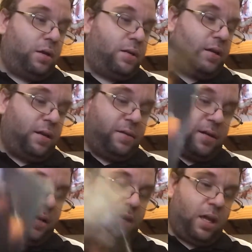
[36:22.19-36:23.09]
Dana
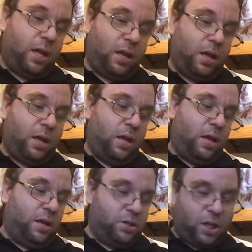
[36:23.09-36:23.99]
Stanley.
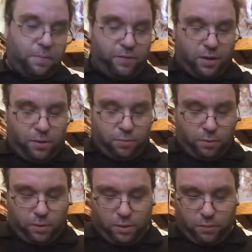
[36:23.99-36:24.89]
Just keep flicking through
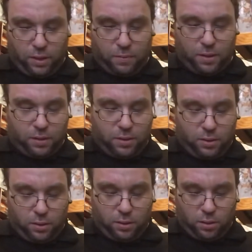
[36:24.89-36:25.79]
until we get that
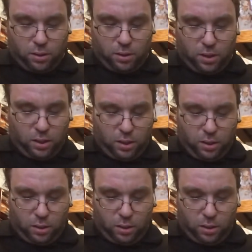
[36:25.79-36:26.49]
thingy.